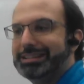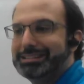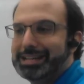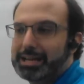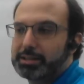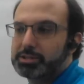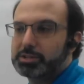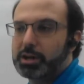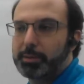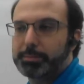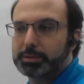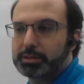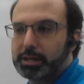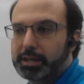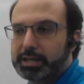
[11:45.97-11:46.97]
and stop
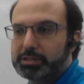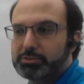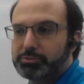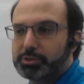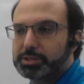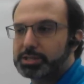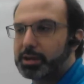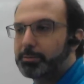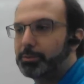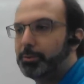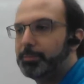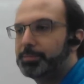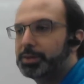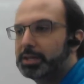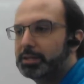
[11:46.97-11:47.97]
at the lights, for
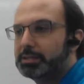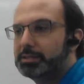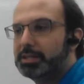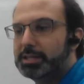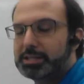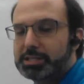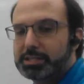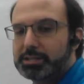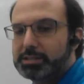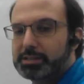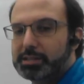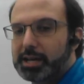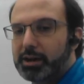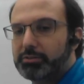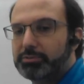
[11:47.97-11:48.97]
example, distance is
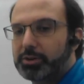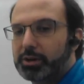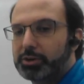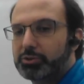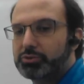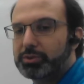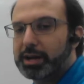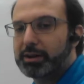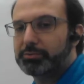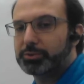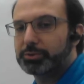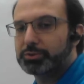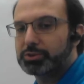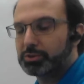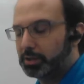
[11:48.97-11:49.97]
how far you
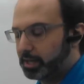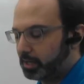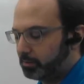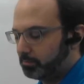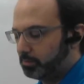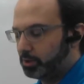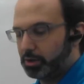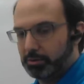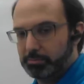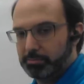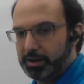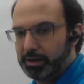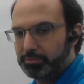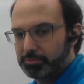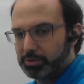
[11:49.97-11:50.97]
traveled. So like,
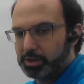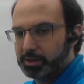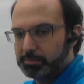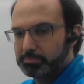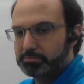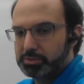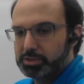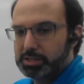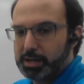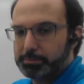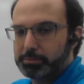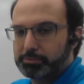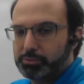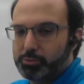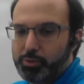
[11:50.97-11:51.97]
every step
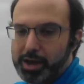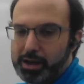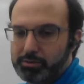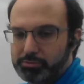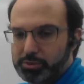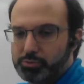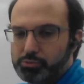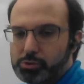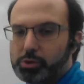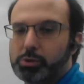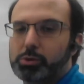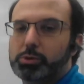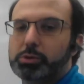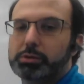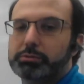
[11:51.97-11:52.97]
of the way, every
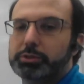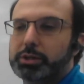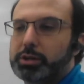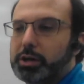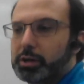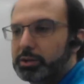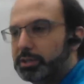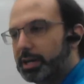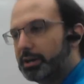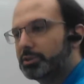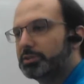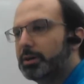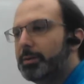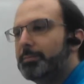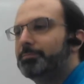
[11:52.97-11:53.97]
roll of the car tires.
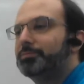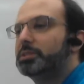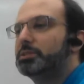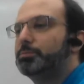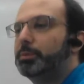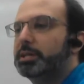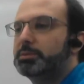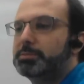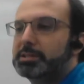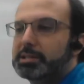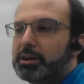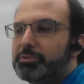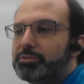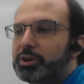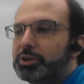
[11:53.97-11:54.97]
Displacement is
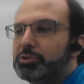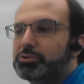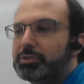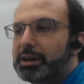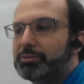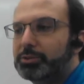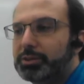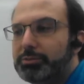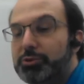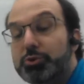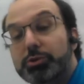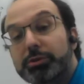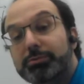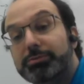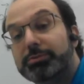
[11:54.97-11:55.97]
how far you traveled if you
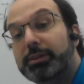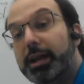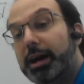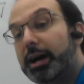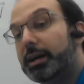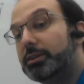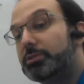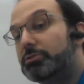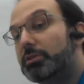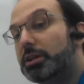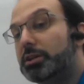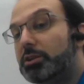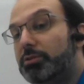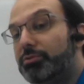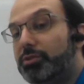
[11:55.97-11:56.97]
could fly
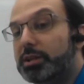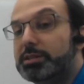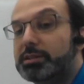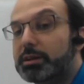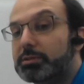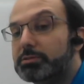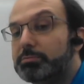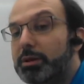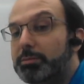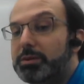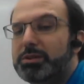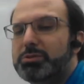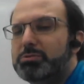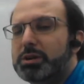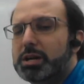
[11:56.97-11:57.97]
straight to your friend's house. Maybe
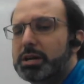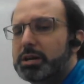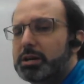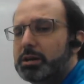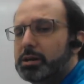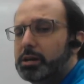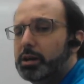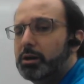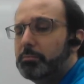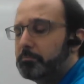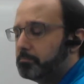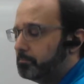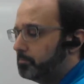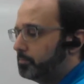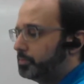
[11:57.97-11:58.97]
you
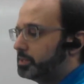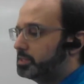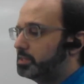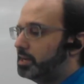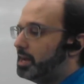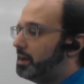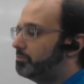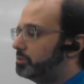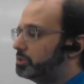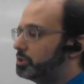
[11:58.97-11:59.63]
instead of having to